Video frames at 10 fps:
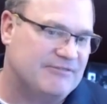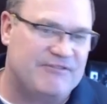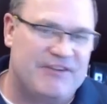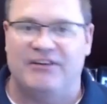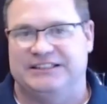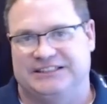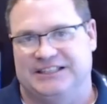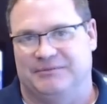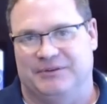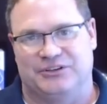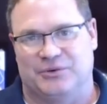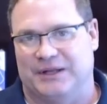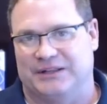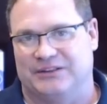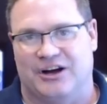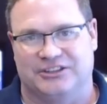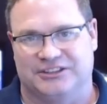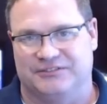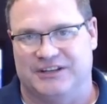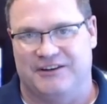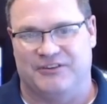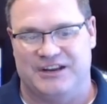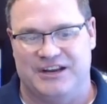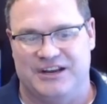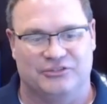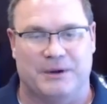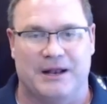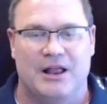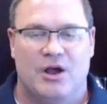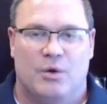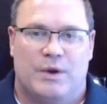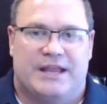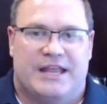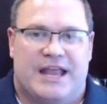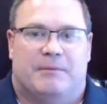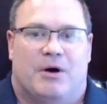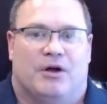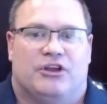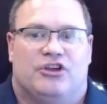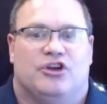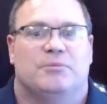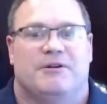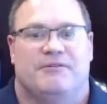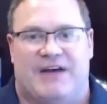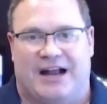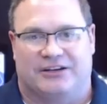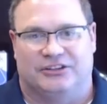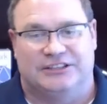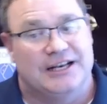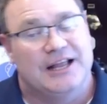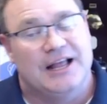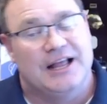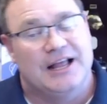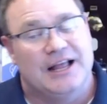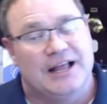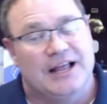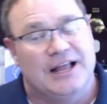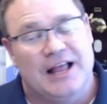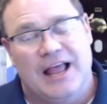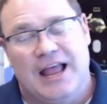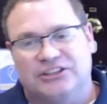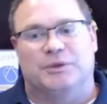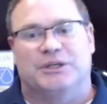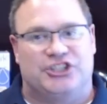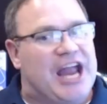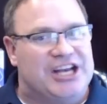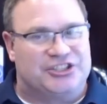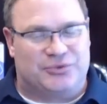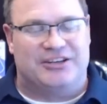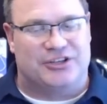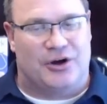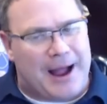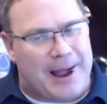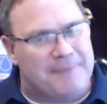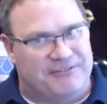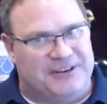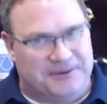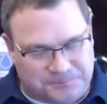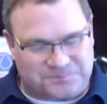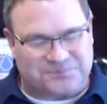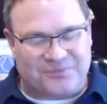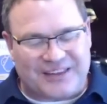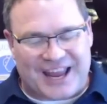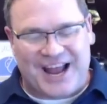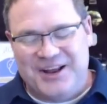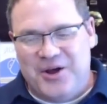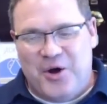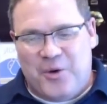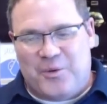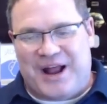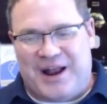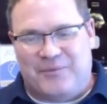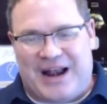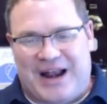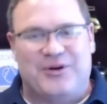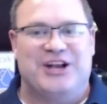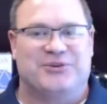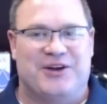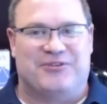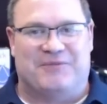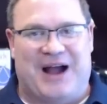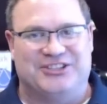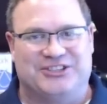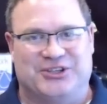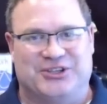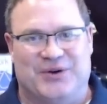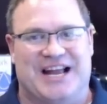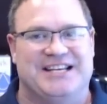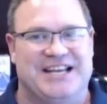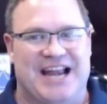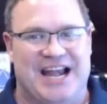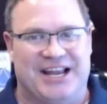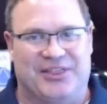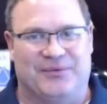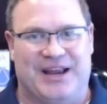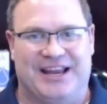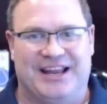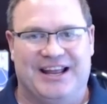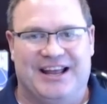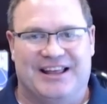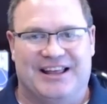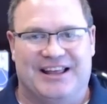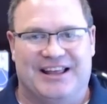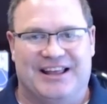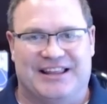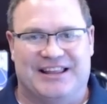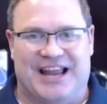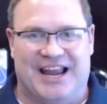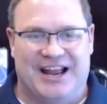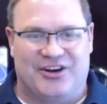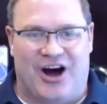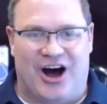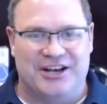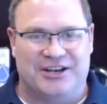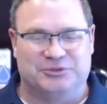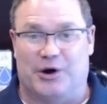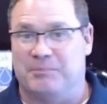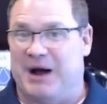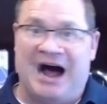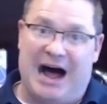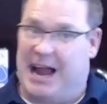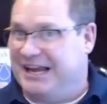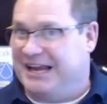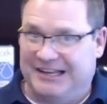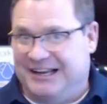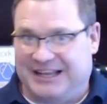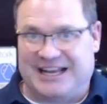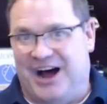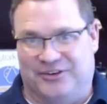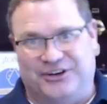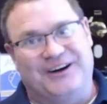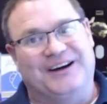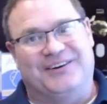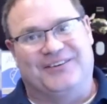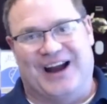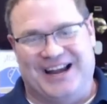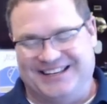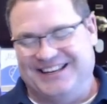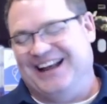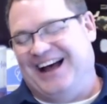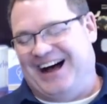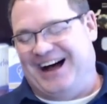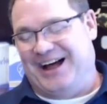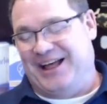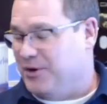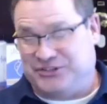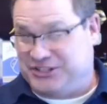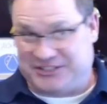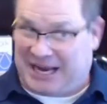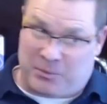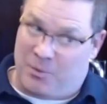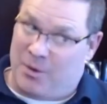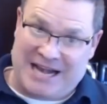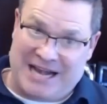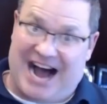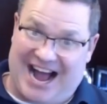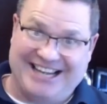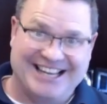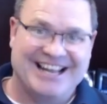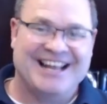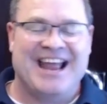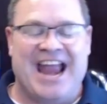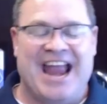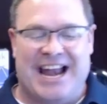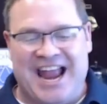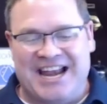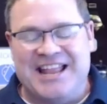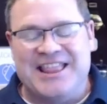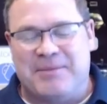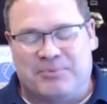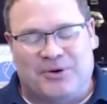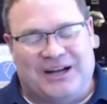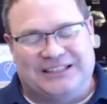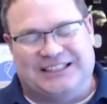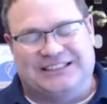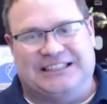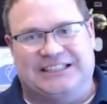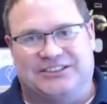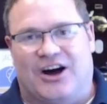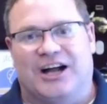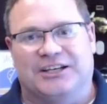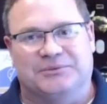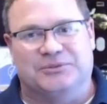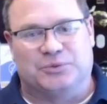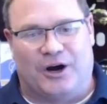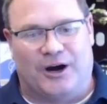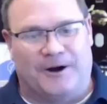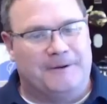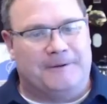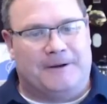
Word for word: very similar to what doctors have done for years, but we gave them all the human factors. And this is what's changed, right? So I'm 50, and when I graduated from high school in 1983, the condoms were behind the counter, right? There was just like one kind. And in that process, these condoms were